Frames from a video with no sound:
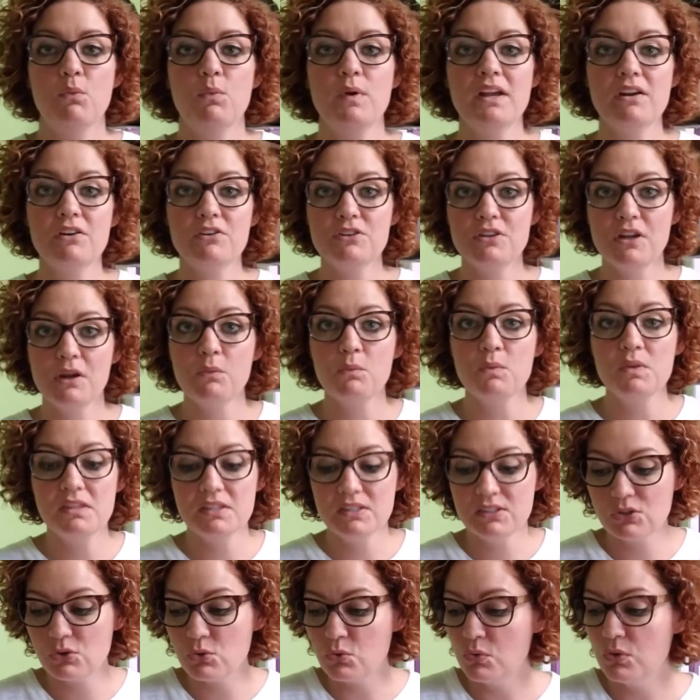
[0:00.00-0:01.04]
We are done with
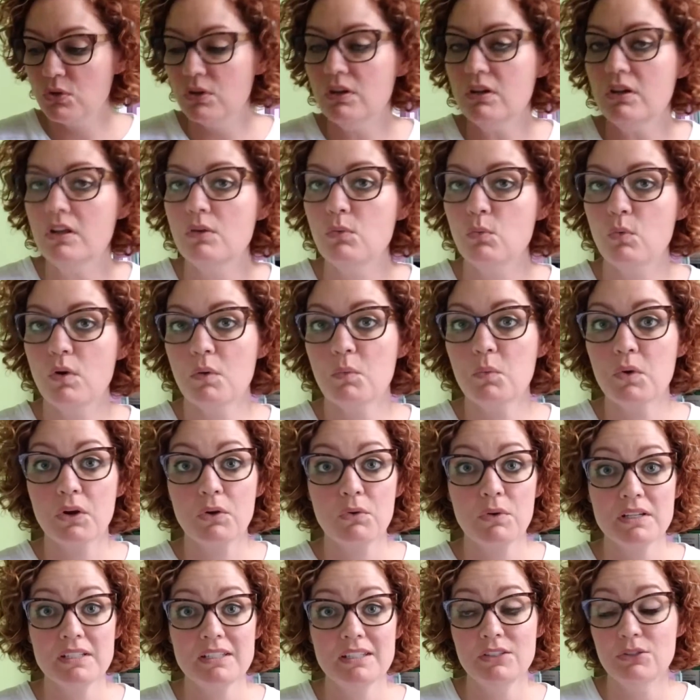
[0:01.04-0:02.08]
school, what we're
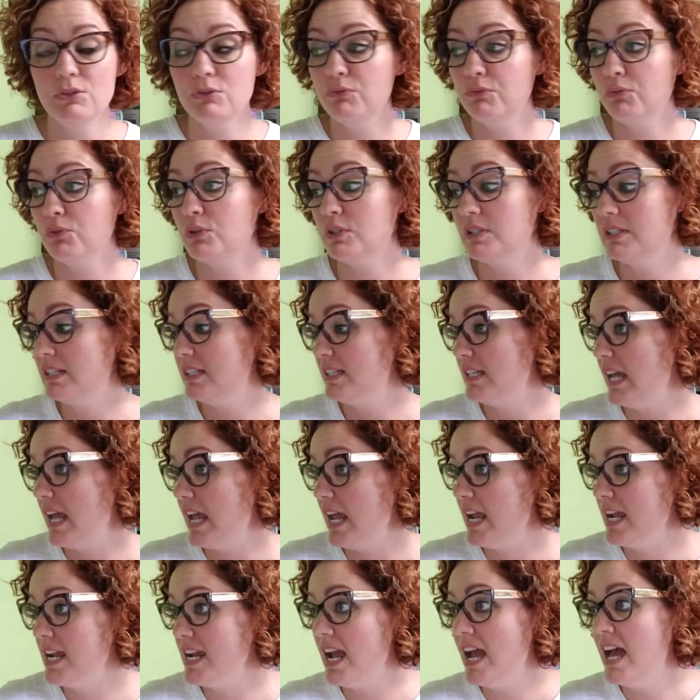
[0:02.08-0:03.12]
going to do for
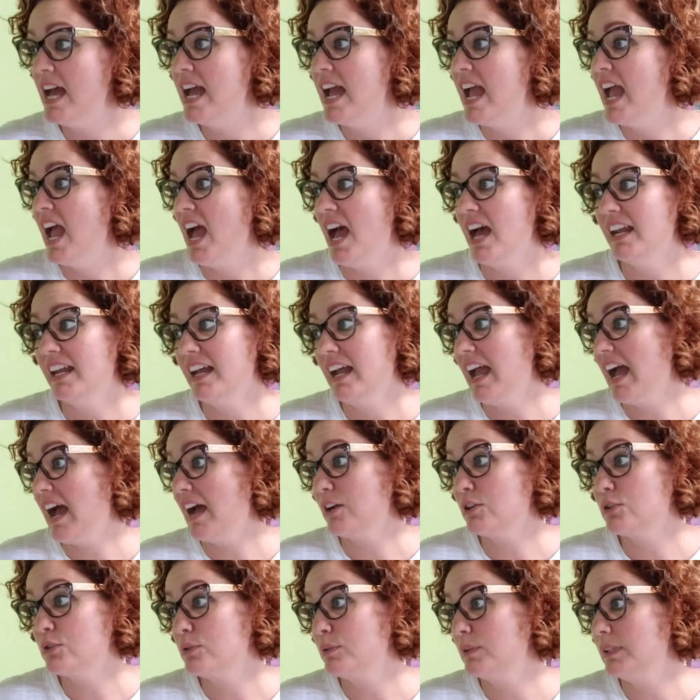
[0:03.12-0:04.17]
today, and I
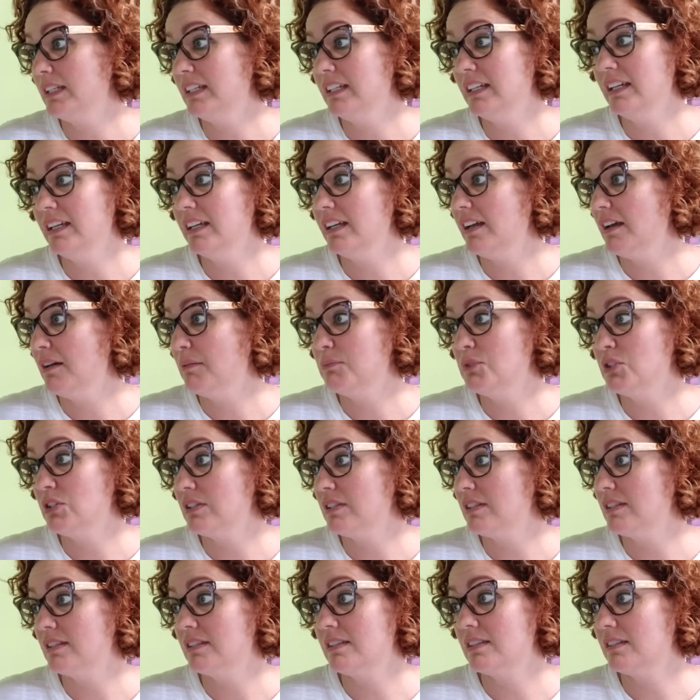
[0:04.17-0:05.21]
actually am
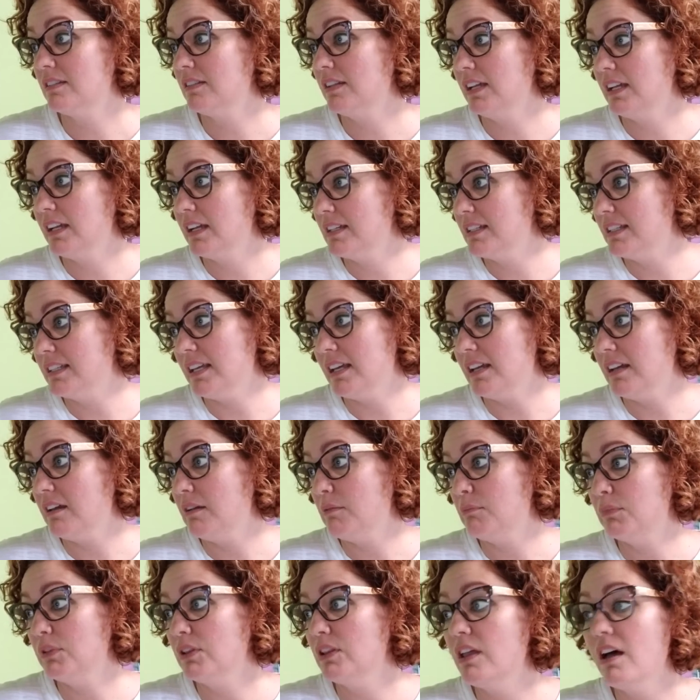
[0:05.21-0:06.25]
just, like I said,
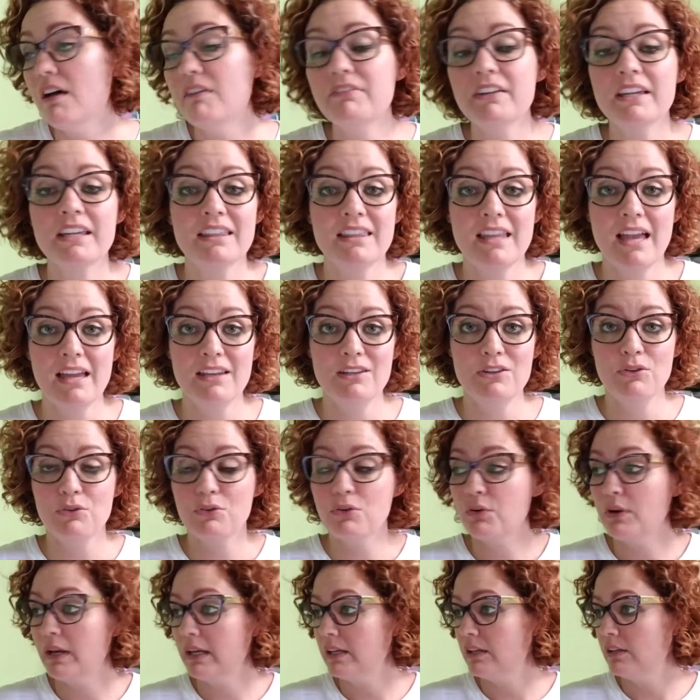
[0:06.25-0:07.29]
I'm loving that new
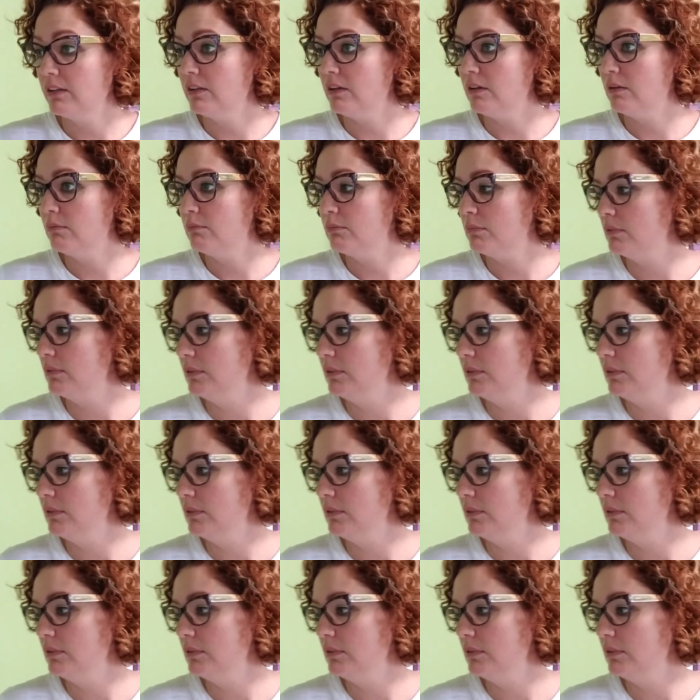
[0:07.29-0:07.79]
curriculum.